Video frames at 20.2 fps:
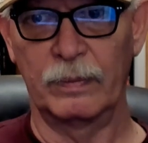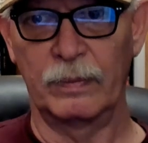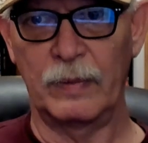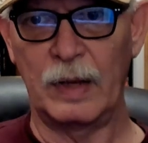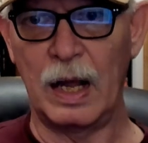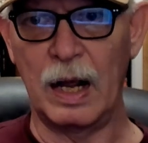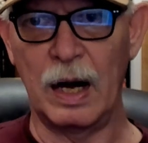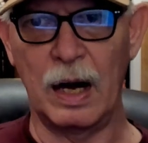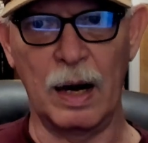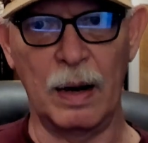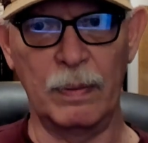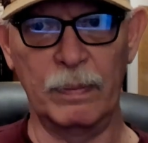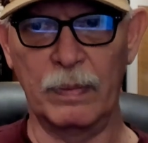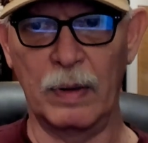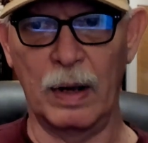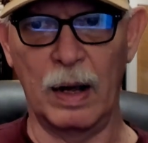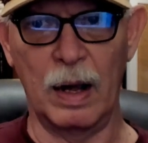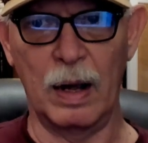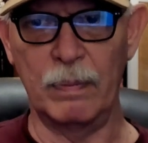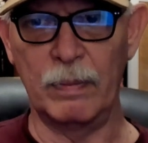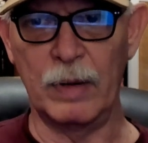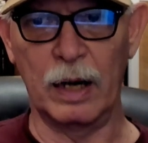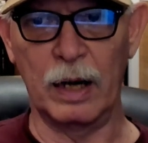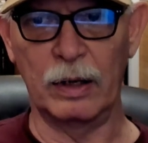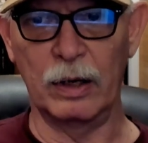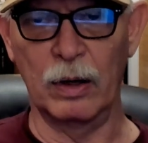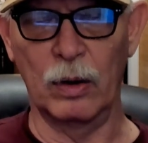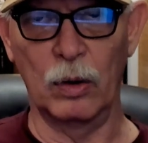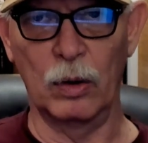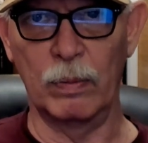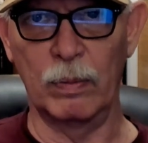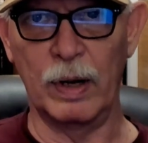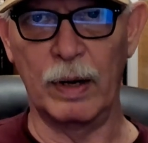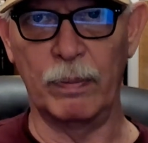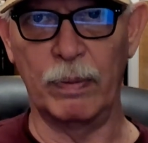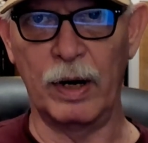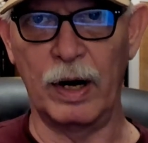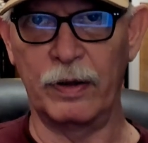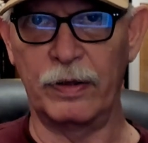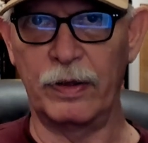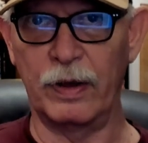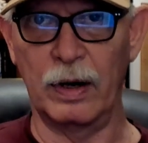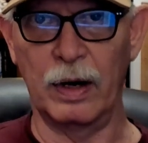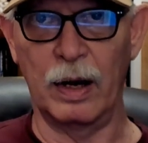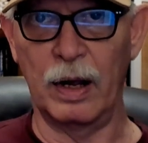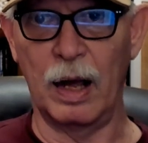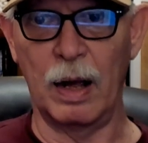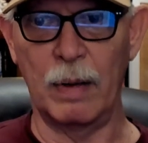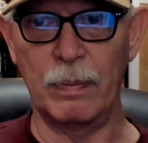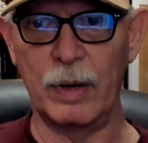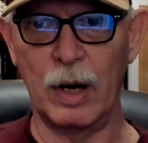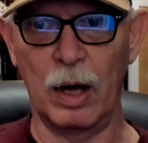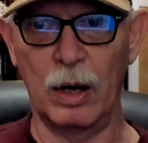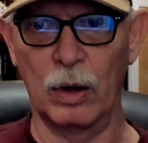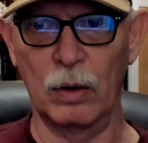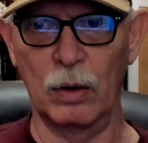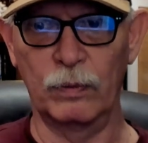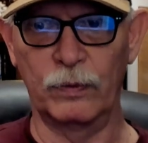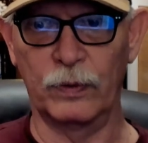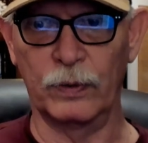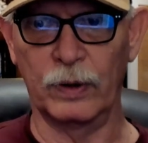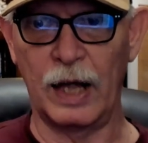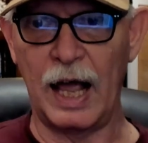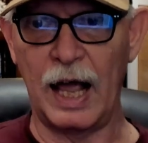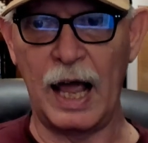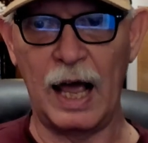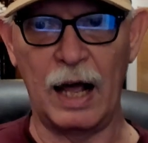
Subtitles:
And I'm not going to hold my breath, and I'm not hopeful at